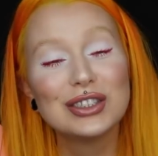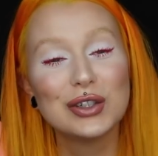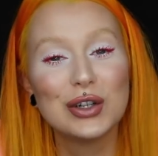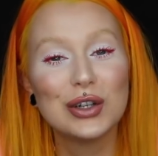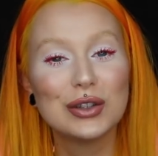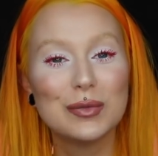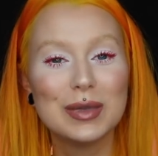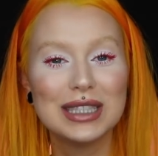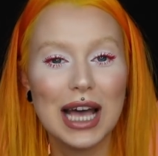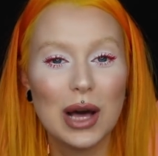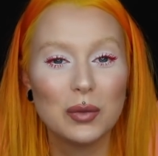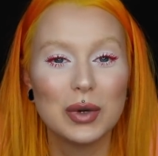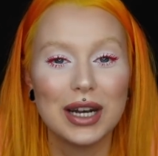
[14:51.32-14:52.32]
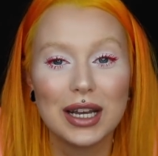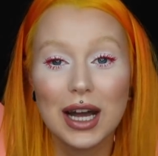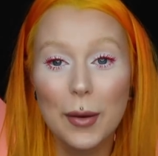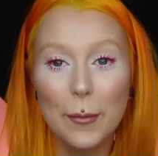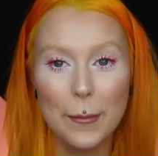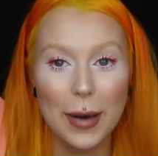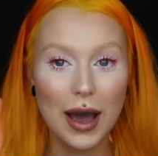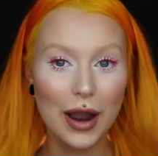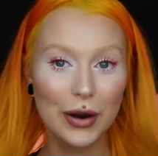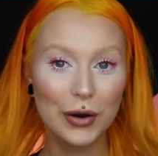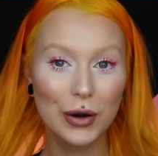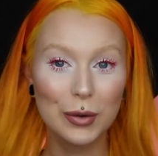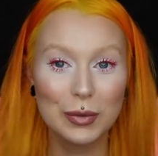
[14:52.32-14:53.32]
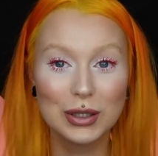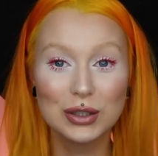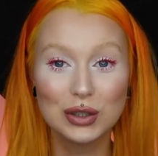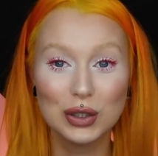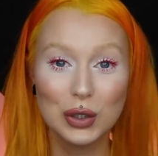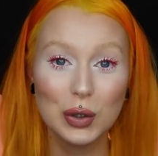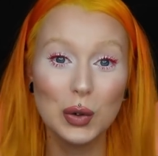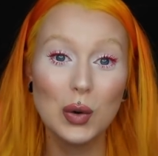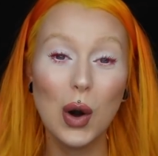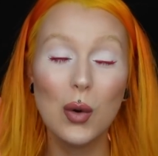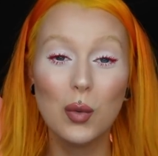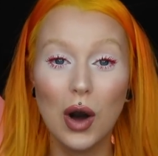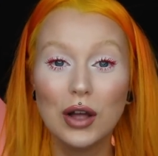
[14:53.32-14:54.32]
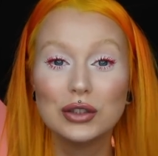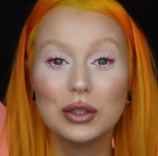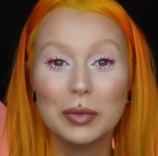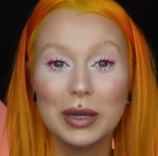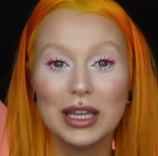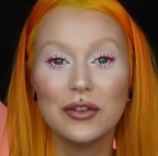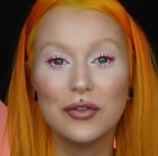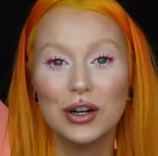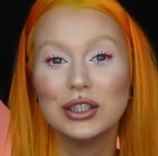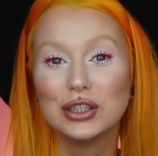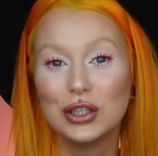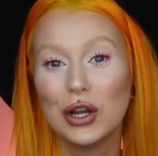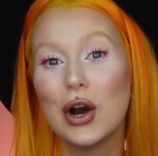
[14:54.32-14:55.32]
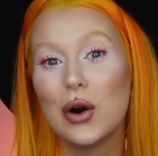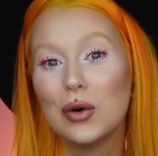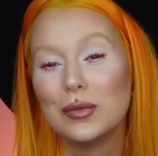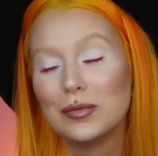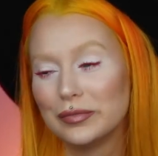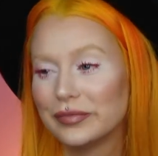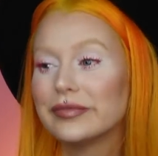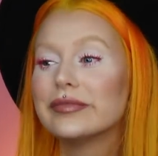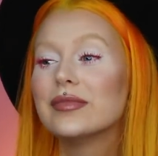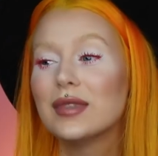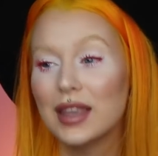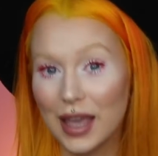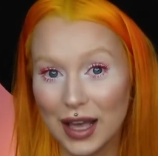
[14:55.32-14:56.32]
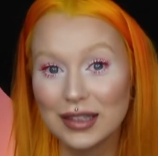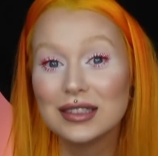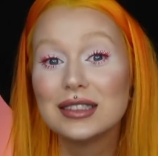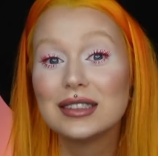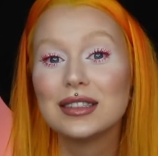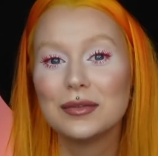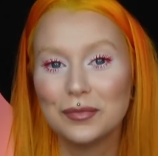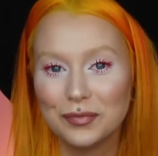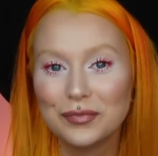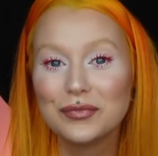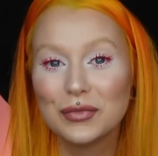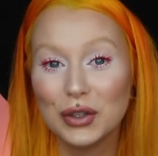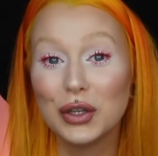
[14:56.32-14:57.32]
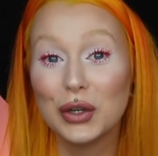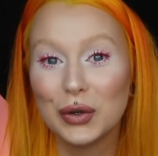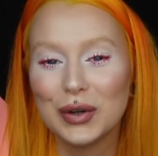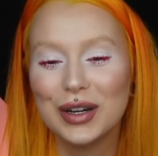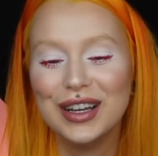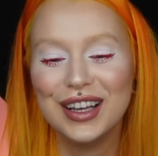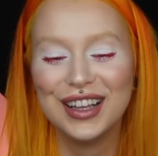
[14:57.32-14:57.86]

so you don't miss out when I cut my hair because you want to be the first to know. Yes, you do.